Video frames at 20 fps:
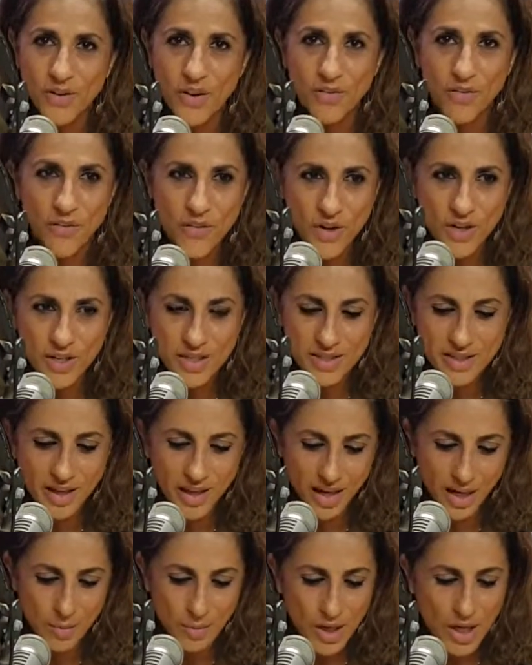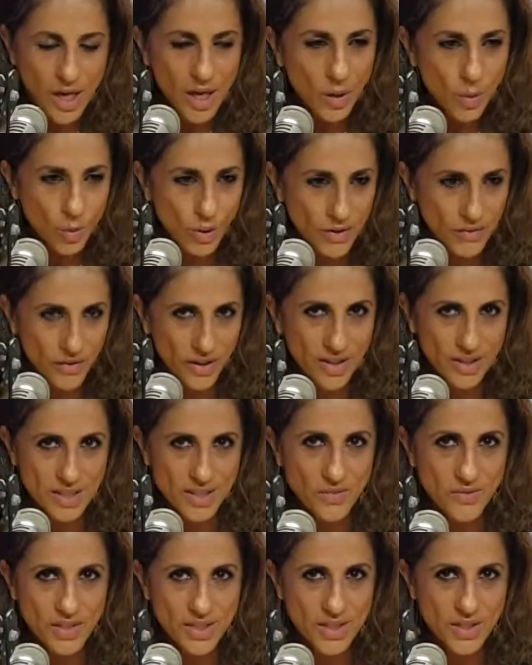the third time with
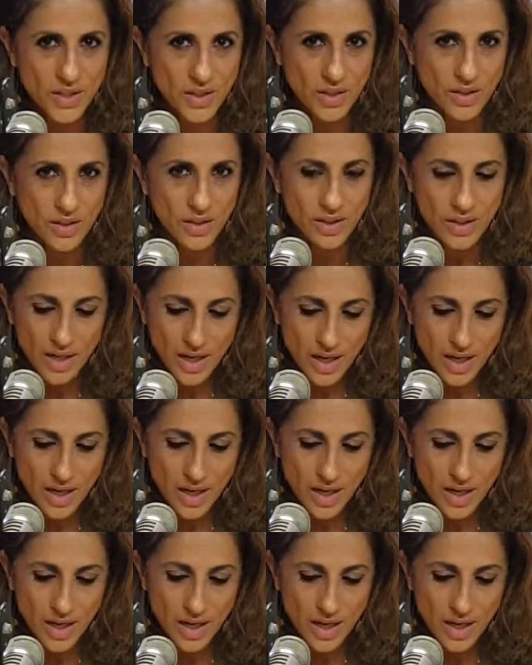us this year.